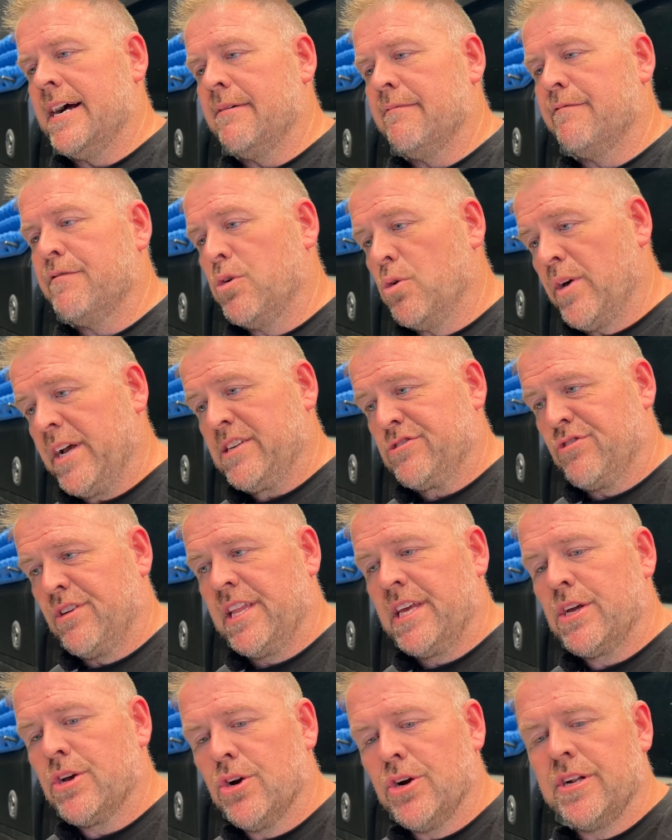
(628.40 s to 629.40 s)
Fueling's
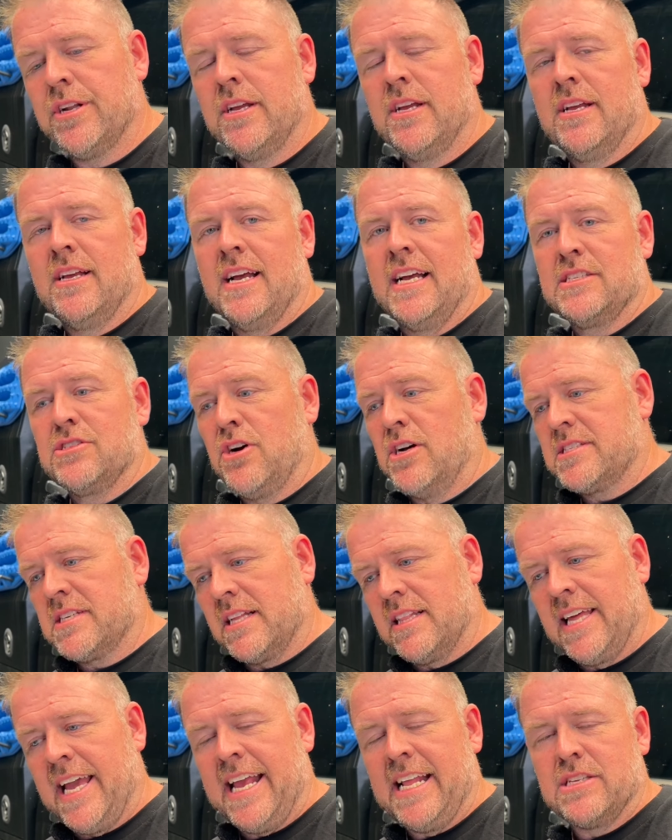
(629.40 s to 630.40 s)
really good. It's nice and
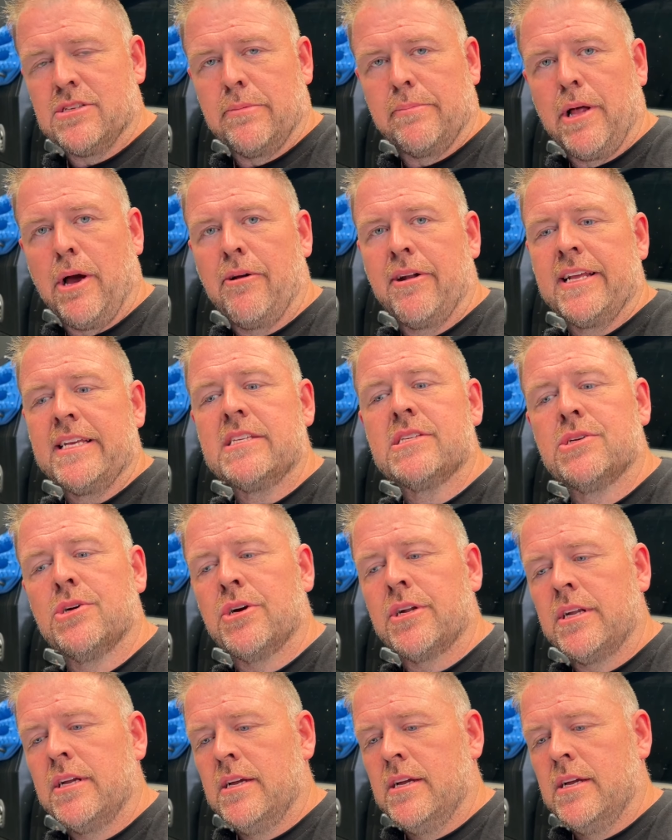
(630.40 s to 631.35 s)
clean. It's not blowing any soot.